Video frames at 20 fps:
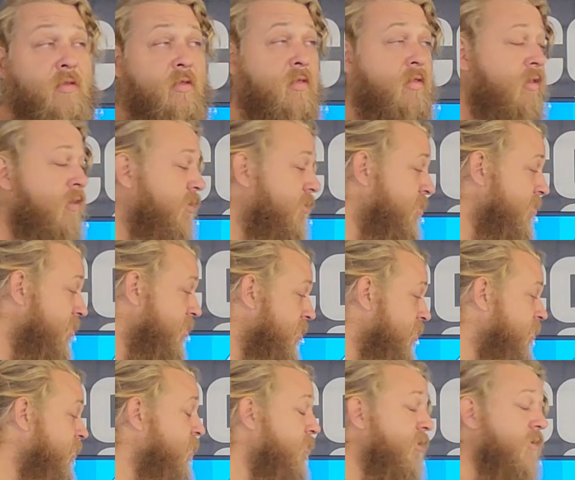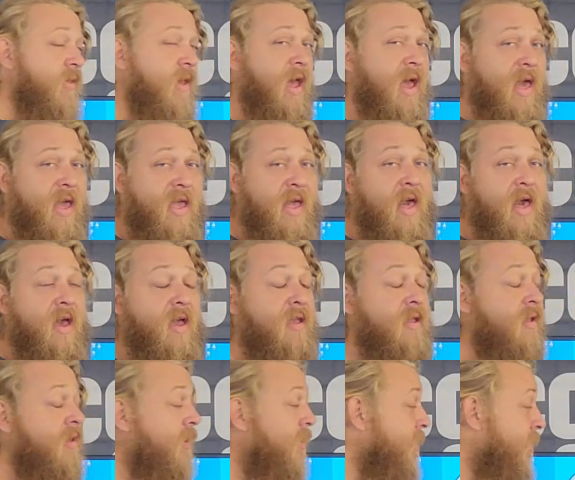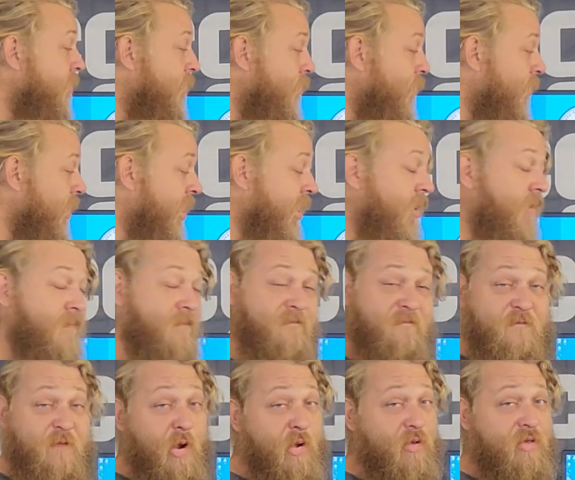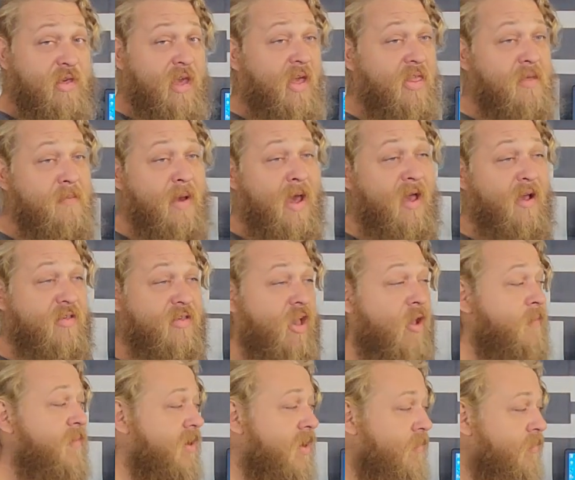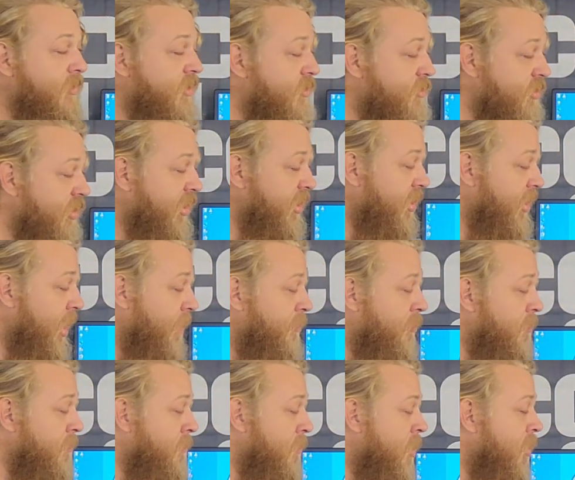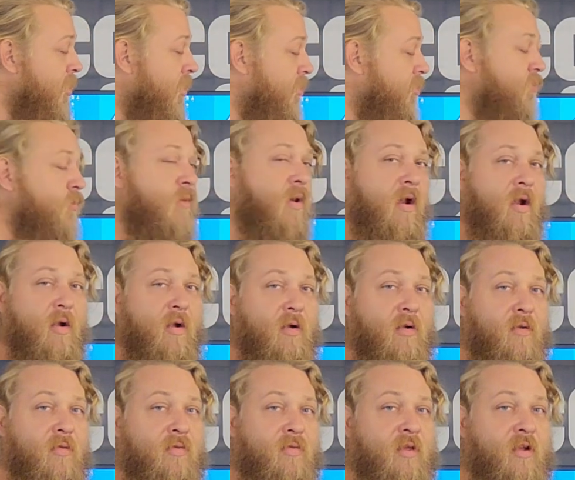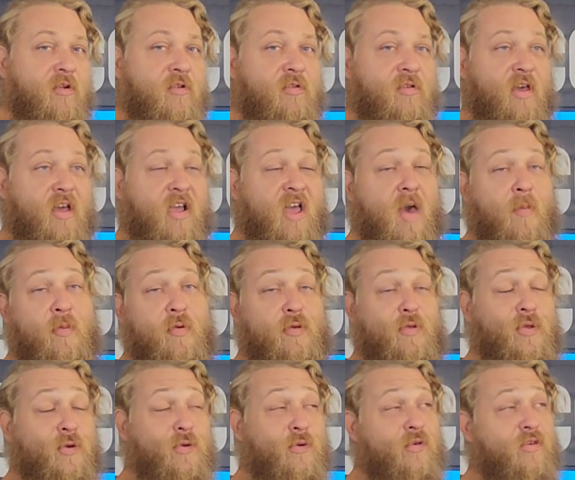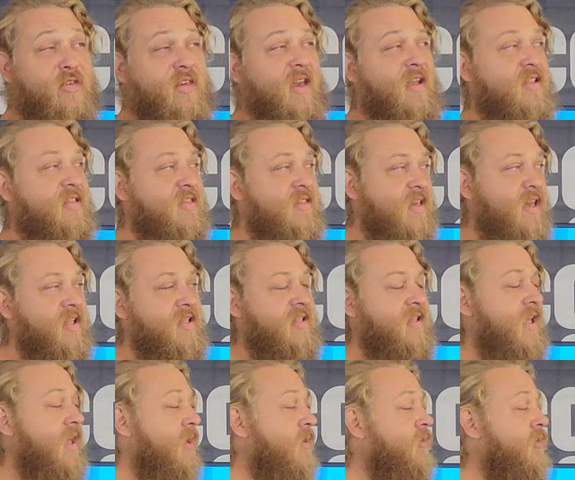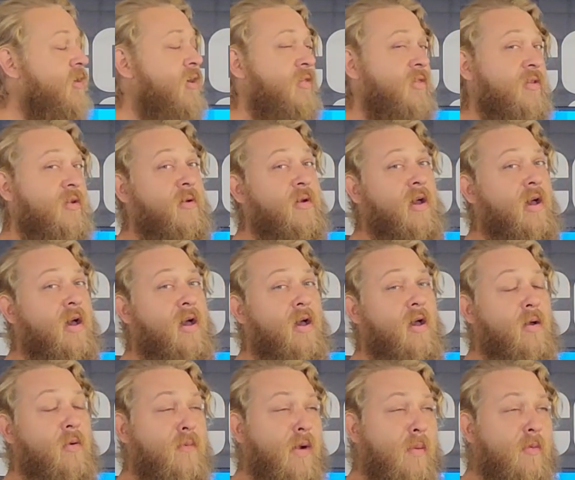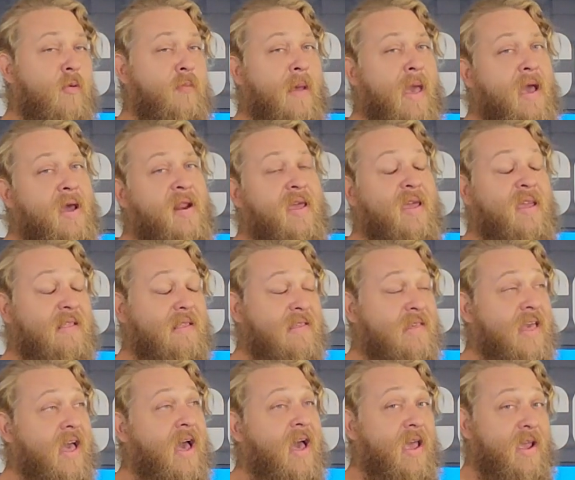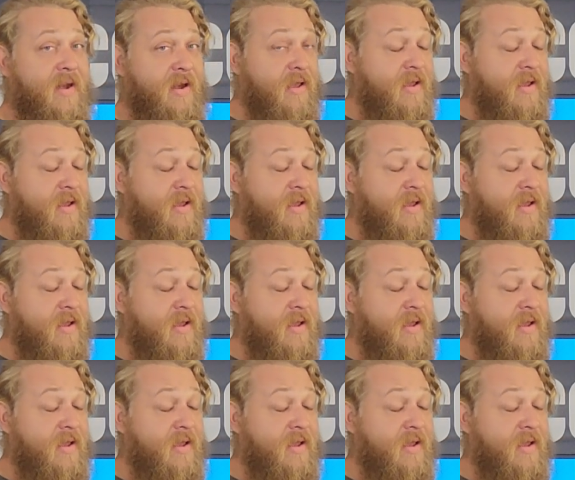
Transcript: This is a story that I got. When I first got the box opened up, there's a couple marks where there's a couple tool sets set down on the rubber padding inside.